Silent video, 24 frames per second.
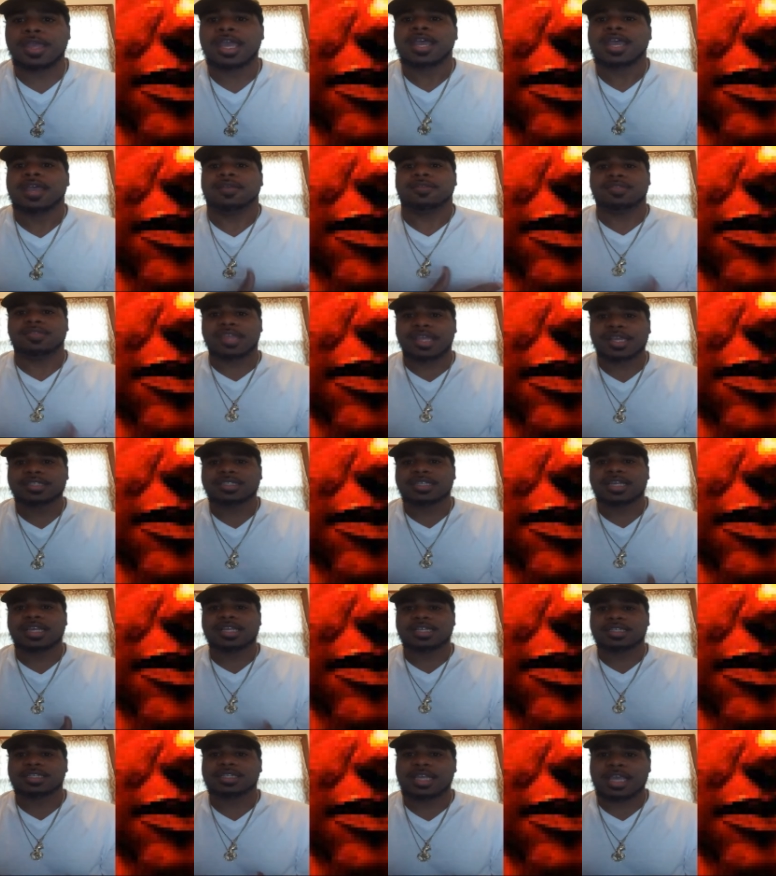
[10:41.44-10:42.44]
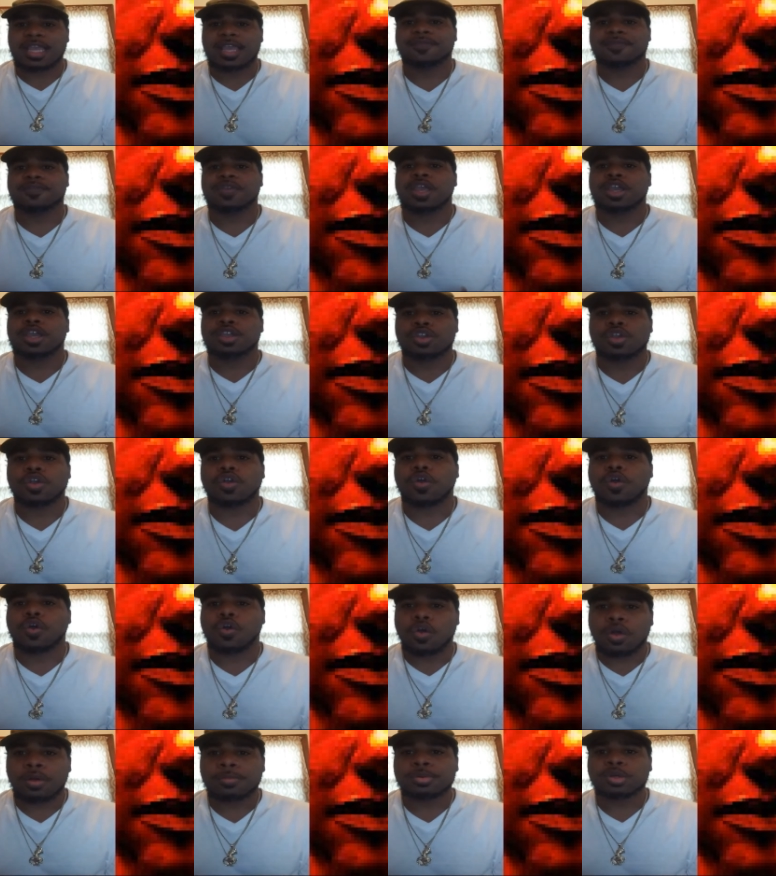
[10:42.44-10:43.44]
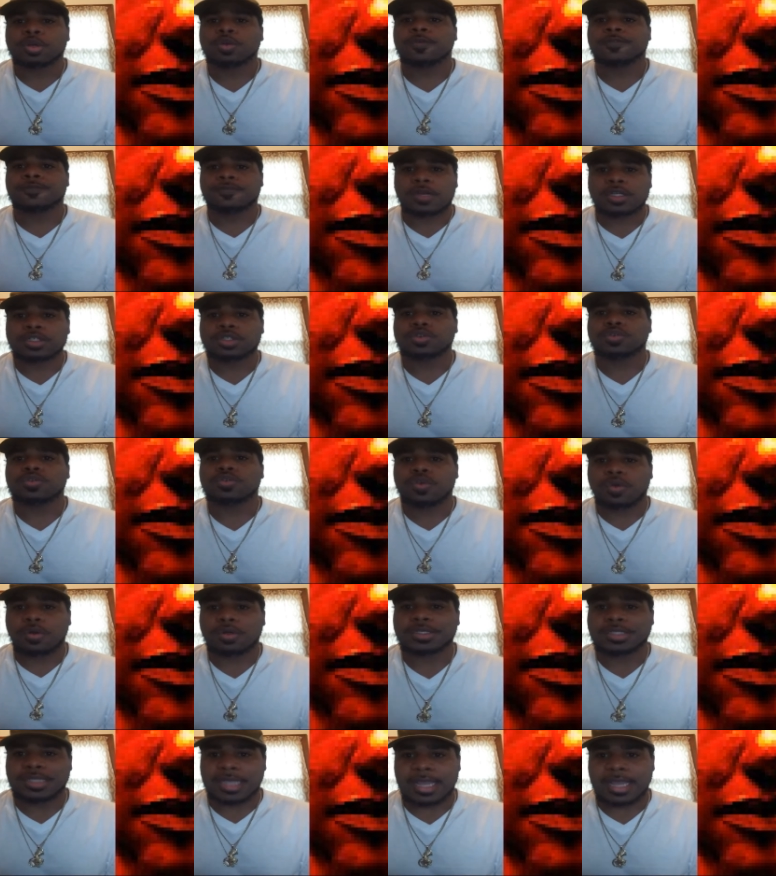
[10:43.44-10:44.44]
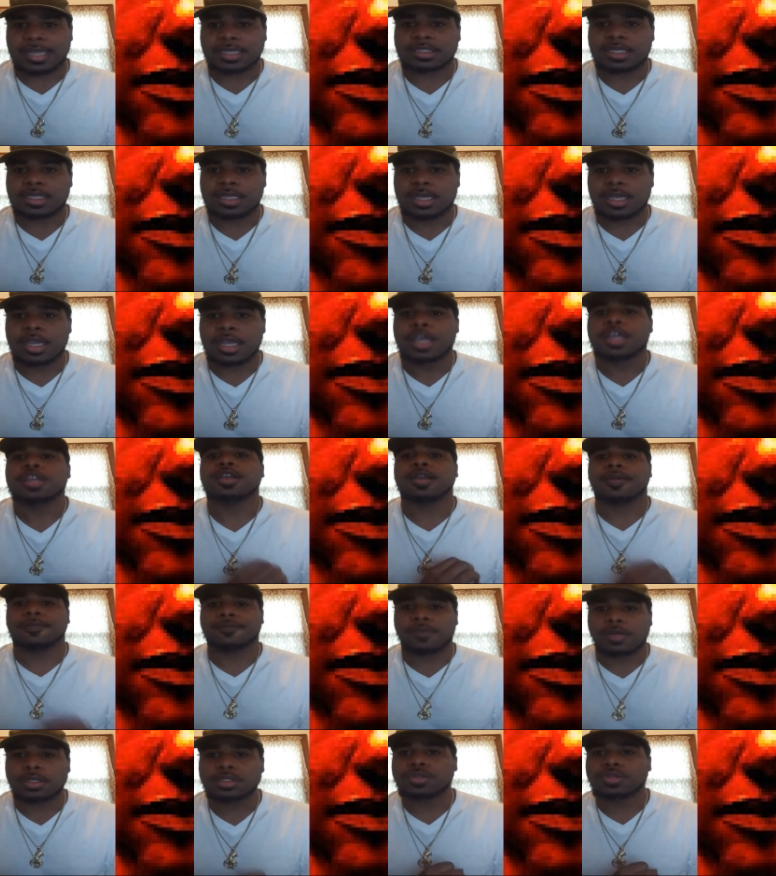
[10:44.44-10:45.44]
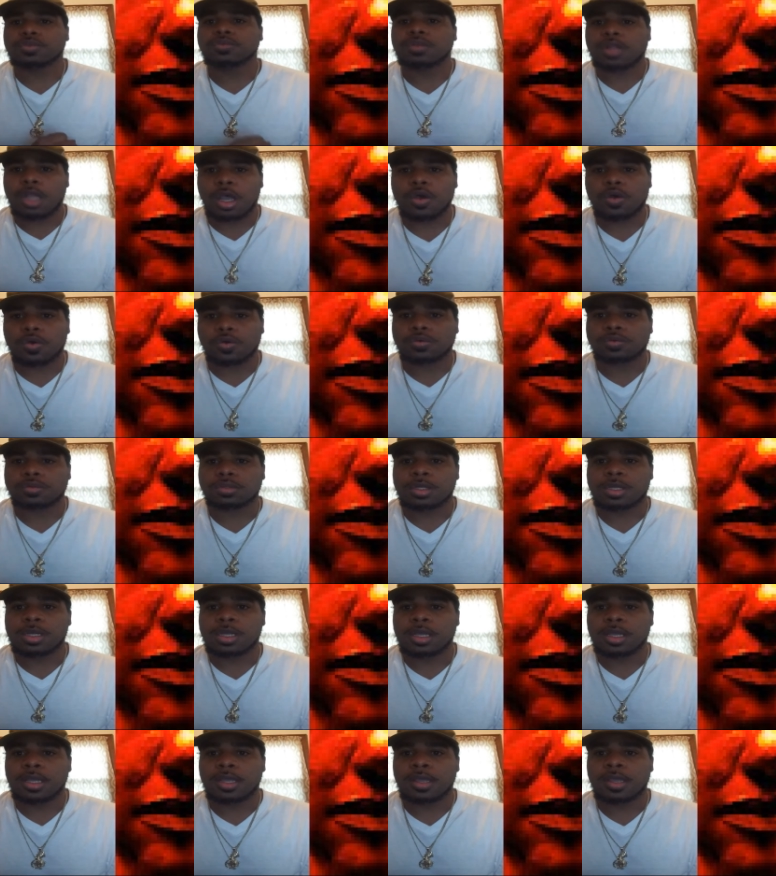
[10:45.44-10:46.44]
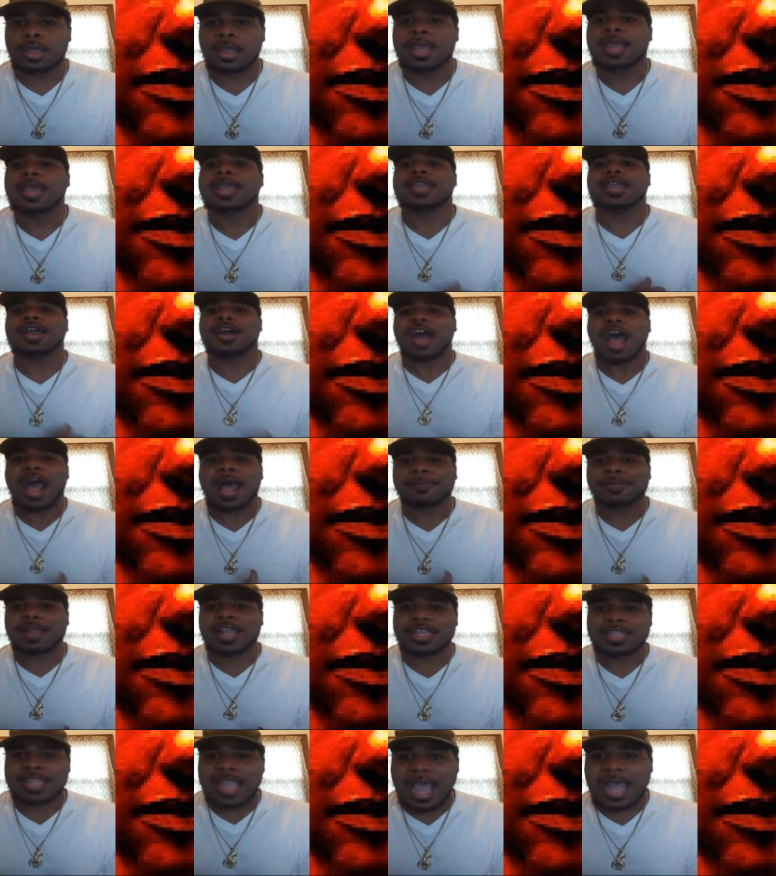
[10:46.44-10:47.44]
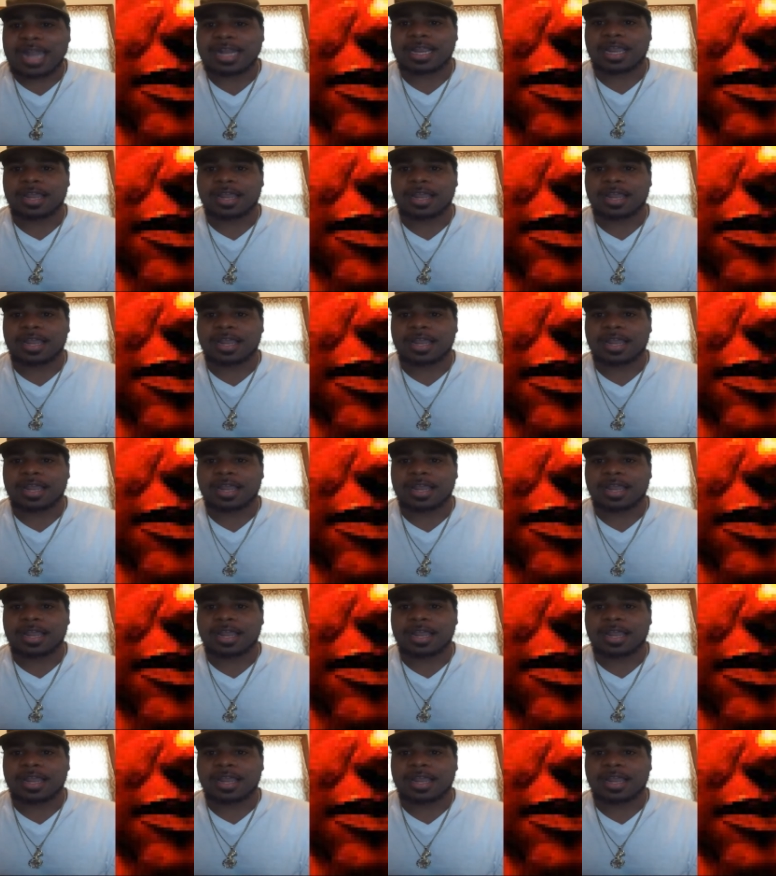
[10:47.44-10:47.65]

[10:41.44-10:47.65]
This is if your orbital frontal cortex, your frontal lobe, your amygdala